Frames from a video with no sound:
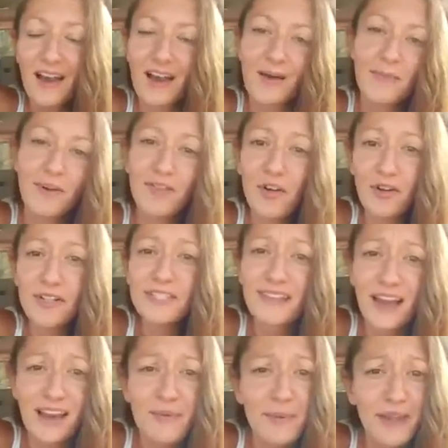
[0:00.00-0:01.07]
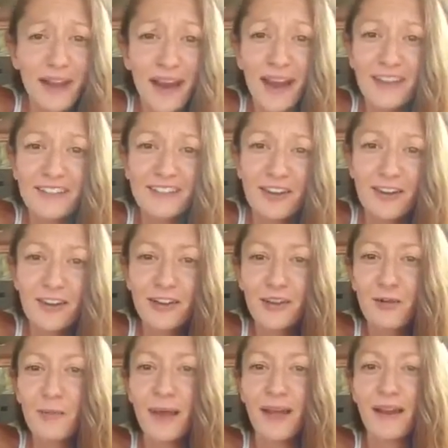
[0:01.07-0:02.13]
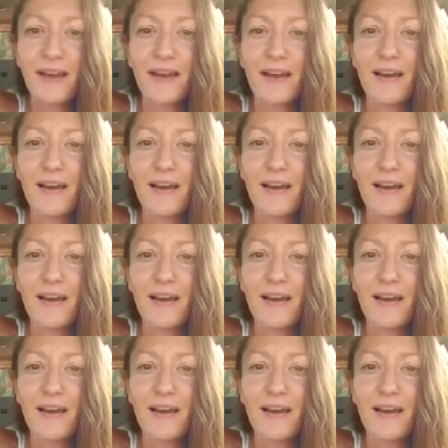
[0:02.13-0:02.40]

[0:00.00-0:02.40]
I've always kind of been a high-strung human,